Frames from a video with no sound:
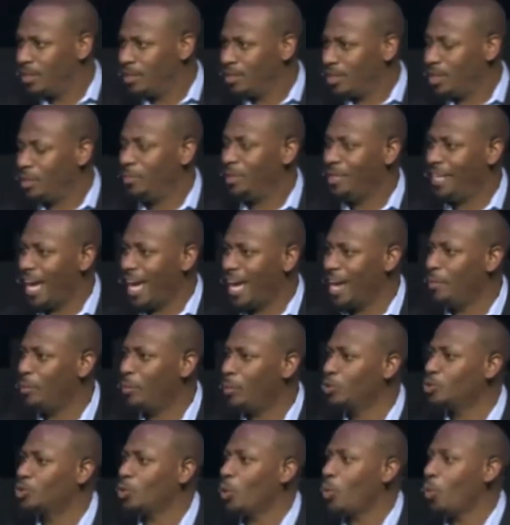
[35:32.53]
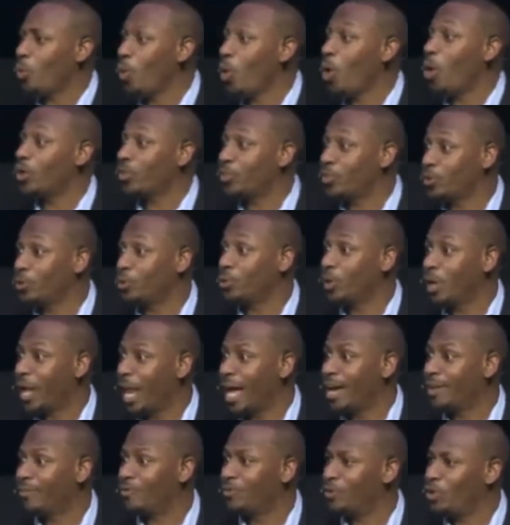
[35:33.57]
to be able to walk through
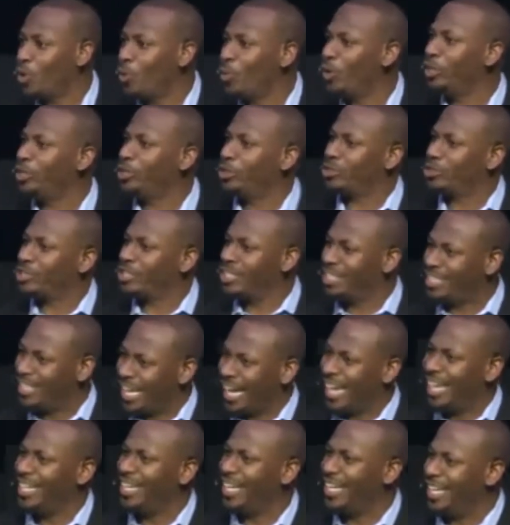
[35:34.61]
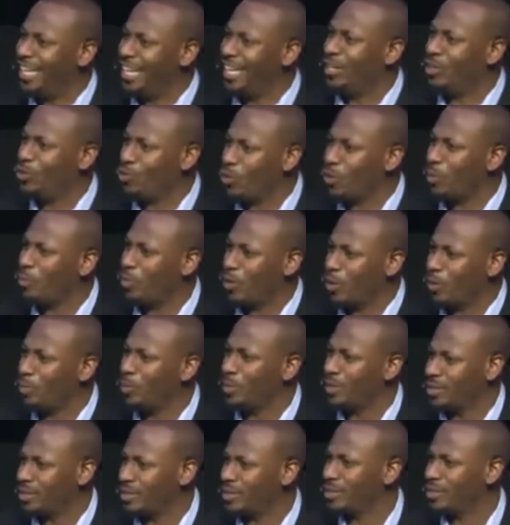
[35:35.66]
life knowing you're standing in your
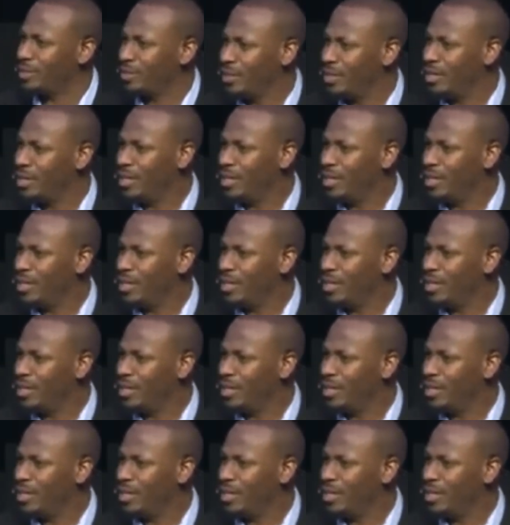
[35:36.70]
purpose,